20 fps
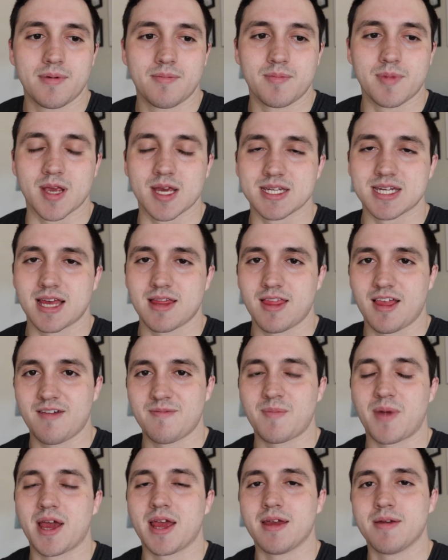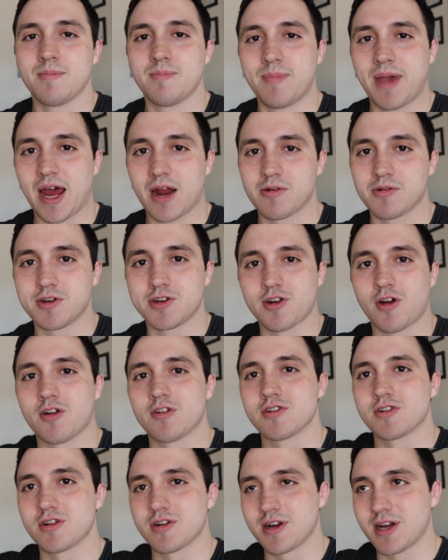because I left my battery
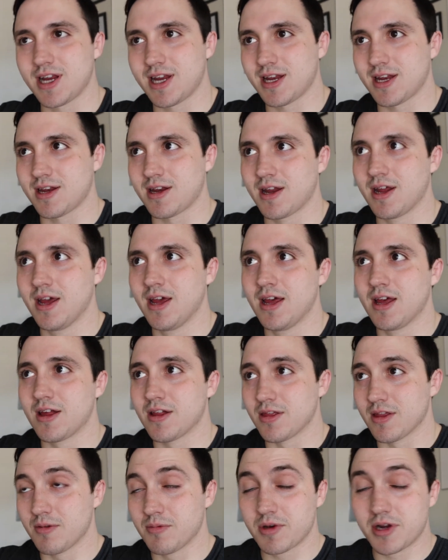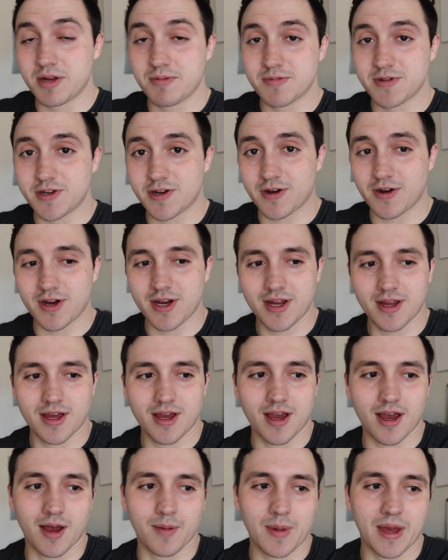charger in Liberty, Missouri
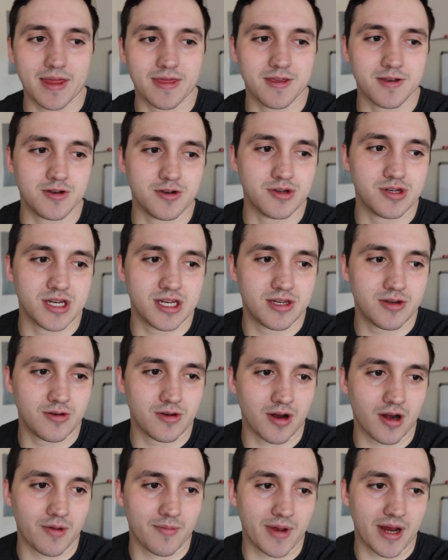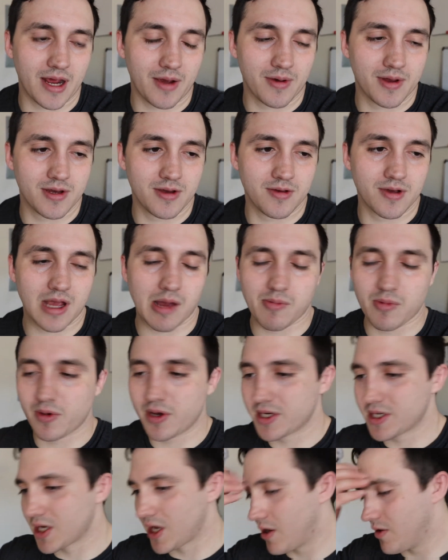at the Jiu Jitsu tournament I went to a couple
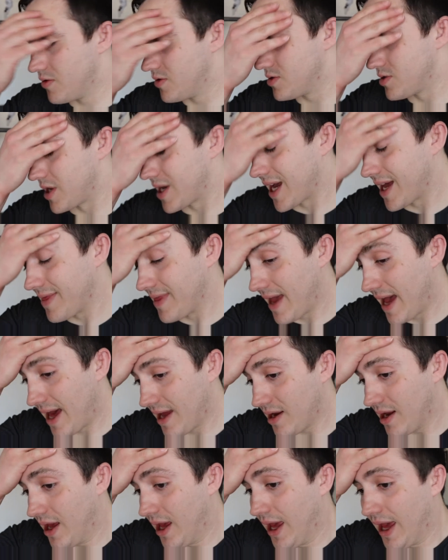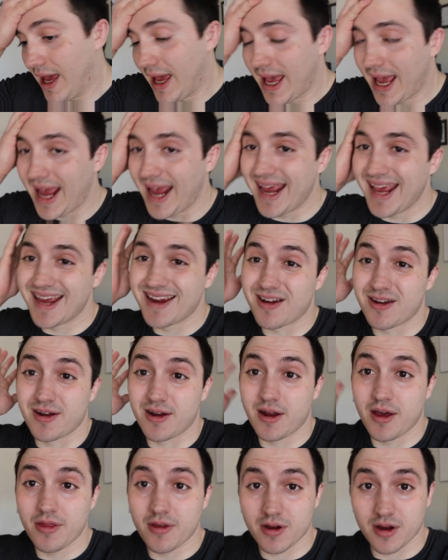weeks ago, so I got that. And on
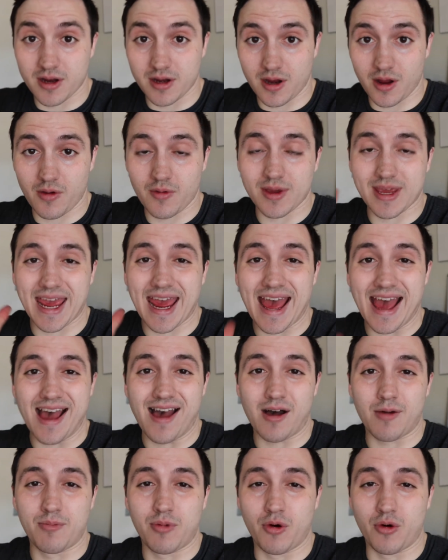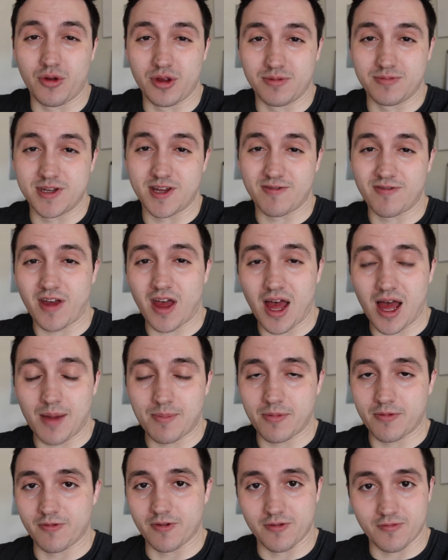another good note, Cal pulled himself
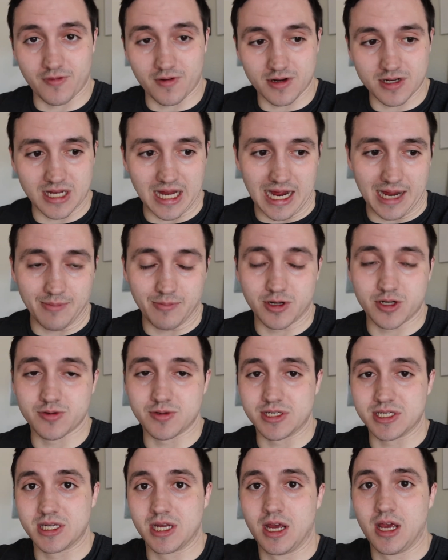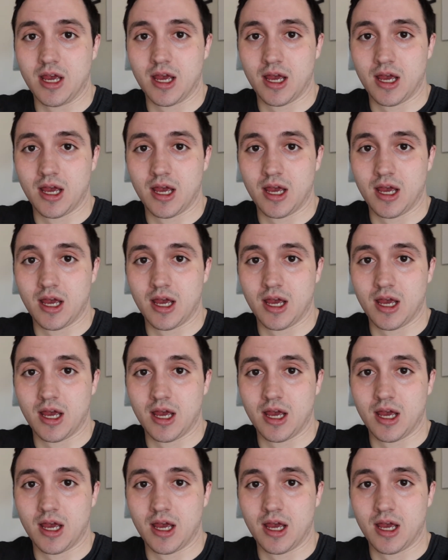up for the first time, which was